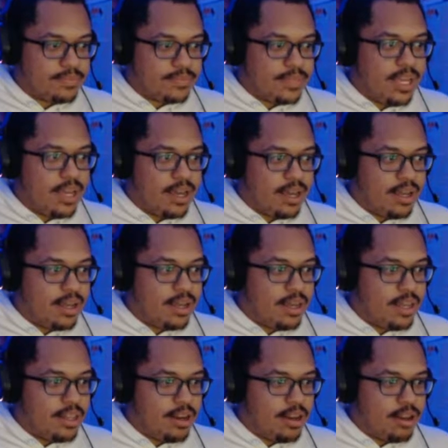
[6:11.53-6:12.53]
Yeah,
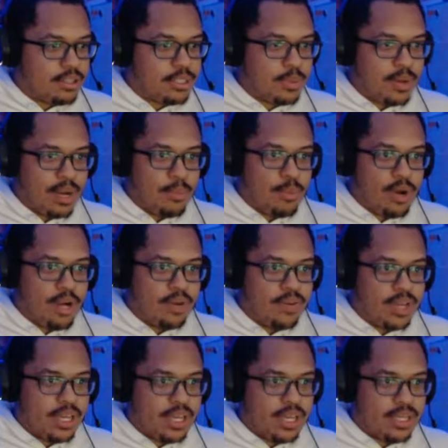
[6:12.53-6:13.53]
and then also what I'm
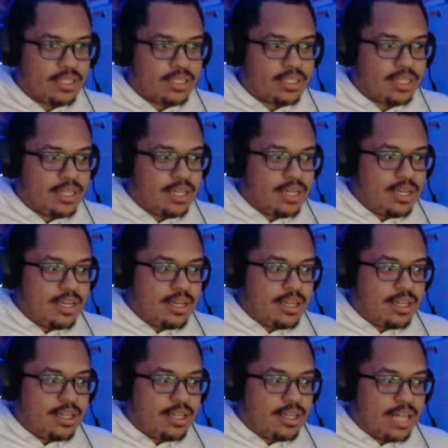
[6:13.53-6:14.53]
wondering is,
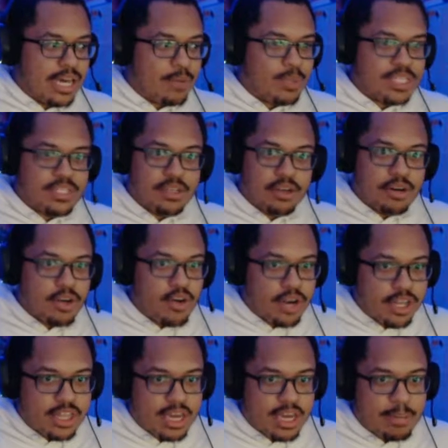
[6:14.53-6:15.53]
like, we still don't know
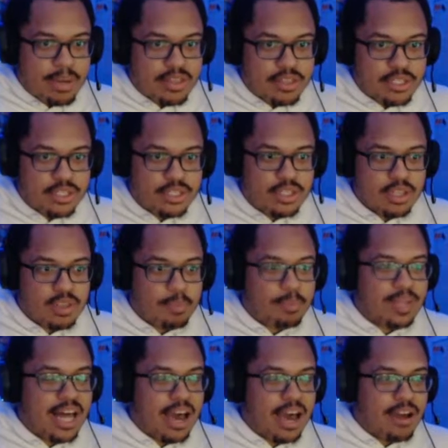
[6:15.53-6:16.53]
anything about the, the the
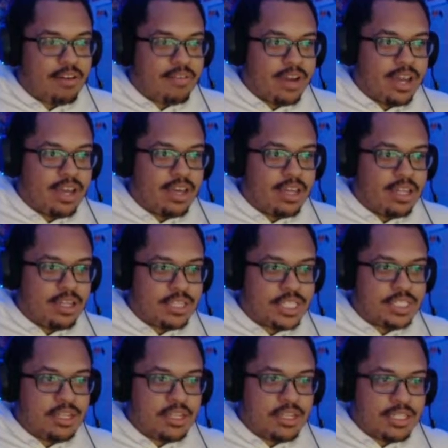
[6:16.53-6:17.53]
plot, right? And there's
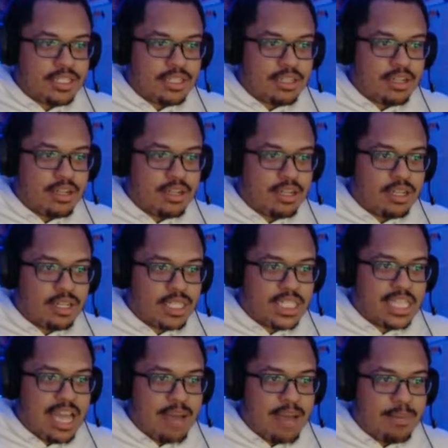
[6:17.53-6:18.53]
still this little little
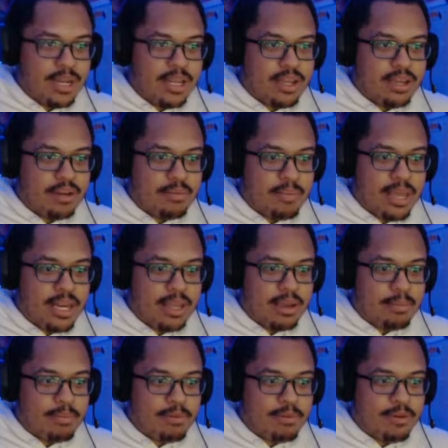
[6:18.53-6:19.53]
salmonid mini
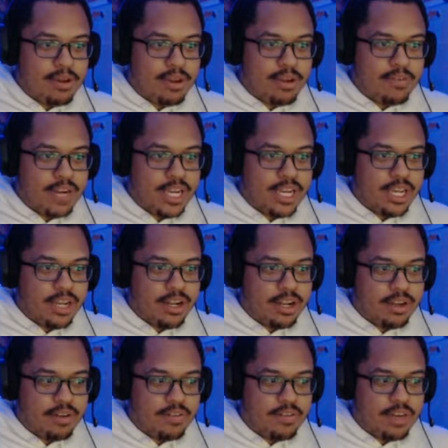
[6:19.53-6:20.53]
boy right
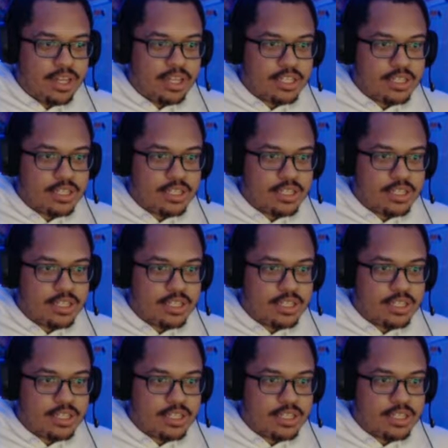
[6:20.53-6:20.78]
here in the